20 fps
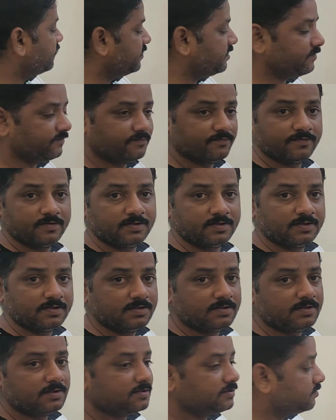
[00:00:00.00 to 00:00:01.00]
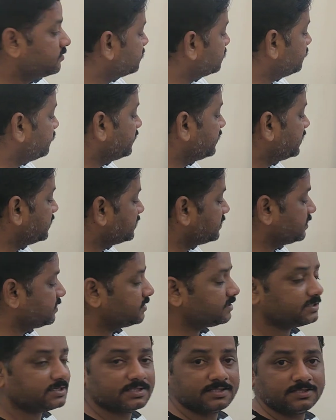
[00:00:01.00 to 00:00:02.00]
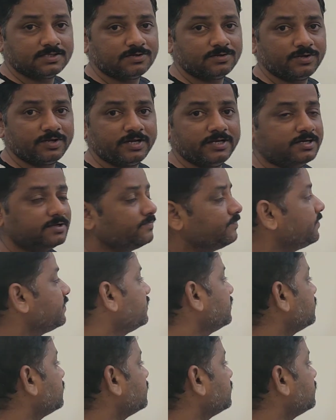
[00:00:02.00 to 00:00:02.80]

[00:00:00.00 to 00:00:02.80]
F. So we get the result as 08.